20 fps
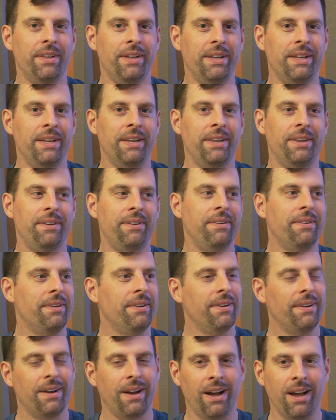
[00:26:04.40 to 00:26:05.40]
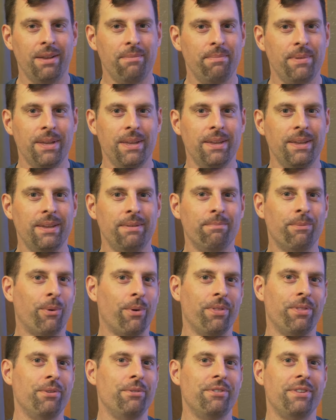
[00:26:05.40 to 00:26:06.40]
then I'd be more
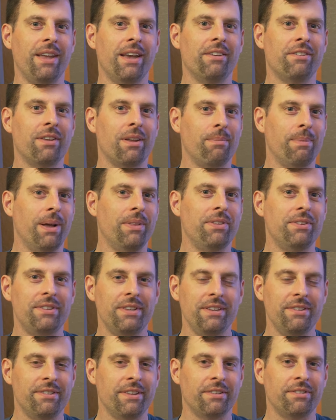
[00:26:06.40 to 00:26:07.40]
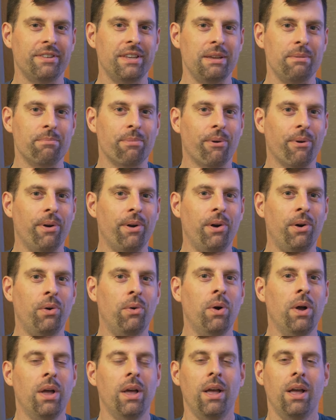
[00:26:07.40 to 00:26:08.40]
enthusiastic about the T16 Pro.